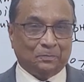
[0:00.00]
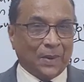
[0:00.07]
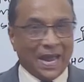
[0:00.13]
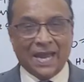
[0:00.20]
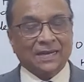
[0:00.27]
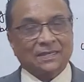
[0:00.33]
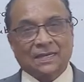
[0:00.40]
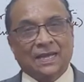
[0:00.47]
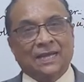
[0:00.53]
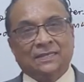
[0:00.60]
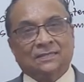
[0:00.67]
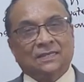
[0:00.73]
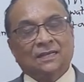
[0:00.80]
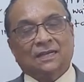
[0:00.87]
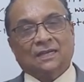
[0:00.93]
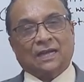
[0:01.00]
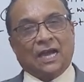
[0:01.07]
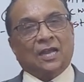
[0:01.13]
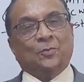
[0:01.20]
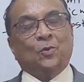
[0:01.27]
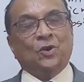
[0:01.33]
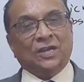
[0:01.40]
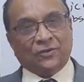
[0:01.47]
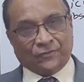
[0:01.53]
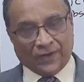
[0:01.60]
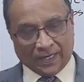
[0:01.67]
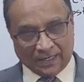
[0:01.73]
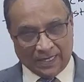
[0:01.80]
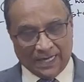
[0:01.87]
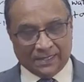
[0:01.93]
packed as a carbonic
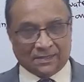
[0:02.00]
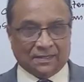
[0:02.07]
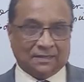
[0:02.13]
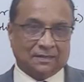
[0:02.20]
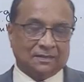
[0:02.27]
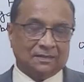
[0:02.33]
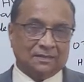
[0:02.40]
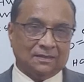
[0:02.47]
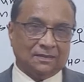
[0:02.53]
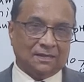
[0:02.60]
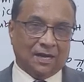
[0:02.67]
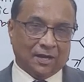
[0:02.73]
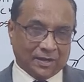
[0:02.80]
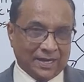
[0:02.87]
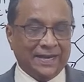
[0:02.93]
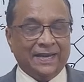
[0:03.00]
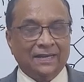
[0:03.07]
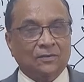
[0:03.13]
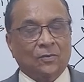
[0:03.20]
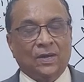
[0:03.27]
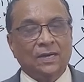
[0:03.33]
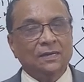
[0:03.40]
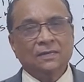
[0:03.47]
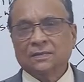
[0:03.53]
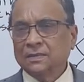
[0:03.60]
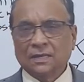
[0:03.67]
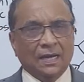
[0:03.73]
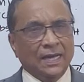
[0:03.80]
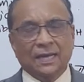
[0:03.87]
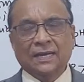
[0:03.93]
fertilizer, organic one,
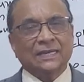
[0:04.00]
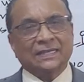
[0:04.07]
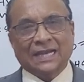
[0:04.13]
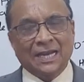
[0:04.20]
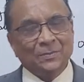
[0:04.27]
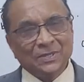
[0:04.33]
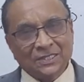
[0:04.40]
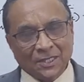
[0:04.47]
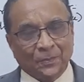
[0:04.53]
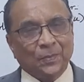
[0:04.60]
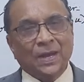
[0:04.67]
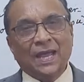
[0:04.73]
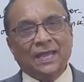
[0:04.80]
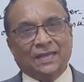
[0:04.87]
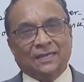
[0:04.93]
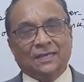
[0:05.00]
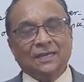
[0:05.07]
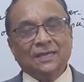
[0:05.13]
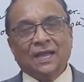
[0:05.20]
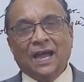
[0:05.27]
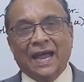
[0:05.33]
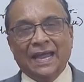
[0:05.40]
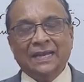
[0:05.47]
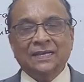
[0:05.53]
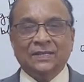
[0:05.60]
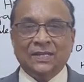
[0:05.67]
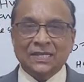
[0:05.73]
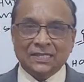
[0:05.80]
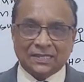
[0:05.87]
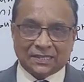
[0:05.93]
and can be supplied.
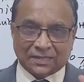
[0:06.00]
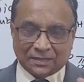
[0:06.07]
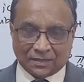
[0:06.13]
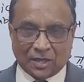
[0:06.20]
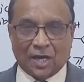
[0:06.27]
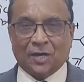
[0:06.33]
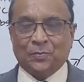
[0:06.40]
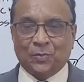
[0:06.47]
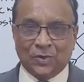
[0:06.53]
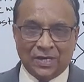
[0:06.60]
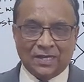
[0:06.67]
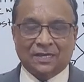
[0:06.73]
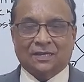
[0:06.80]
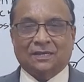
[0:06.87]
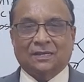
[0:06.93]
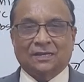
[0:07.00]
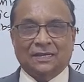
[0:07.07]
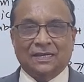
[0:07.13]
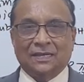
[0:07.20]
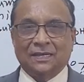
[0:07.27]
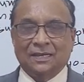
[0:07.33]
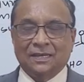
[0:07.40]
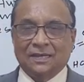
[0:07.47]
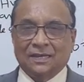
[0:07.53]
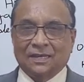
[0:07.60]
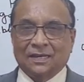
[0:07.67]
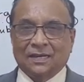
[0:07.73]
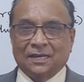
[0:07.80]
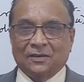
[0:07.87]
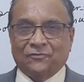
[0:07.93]
And this carbonic
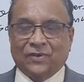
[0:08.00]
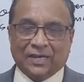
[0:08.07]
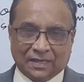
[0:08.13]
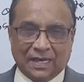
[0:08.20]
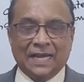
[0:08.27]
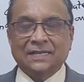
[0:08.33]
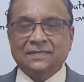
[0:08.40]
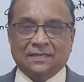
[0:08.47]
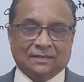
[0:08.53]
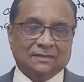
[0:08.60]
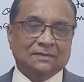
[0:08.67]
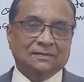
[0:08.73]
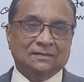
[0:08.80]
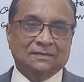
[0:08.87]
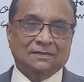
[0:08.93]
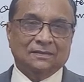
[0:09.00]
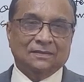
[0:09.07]
fertilizer,